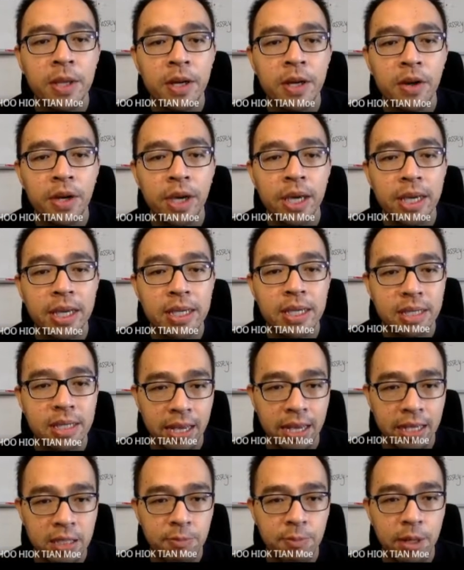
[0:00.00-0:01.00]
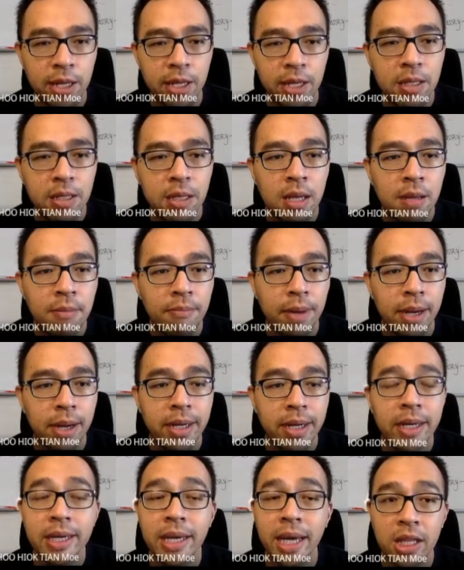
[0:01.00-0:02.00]
okay, is explained by
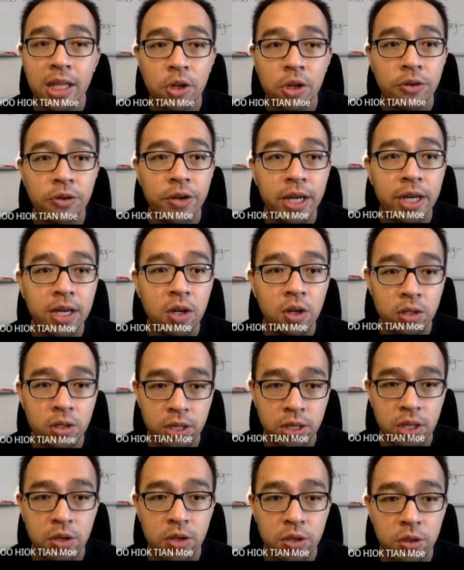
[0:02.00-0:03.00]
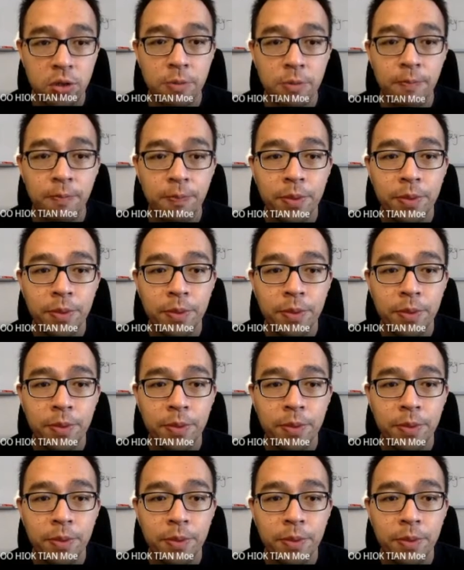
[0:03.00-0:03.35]
the cathode ray oscilloscope.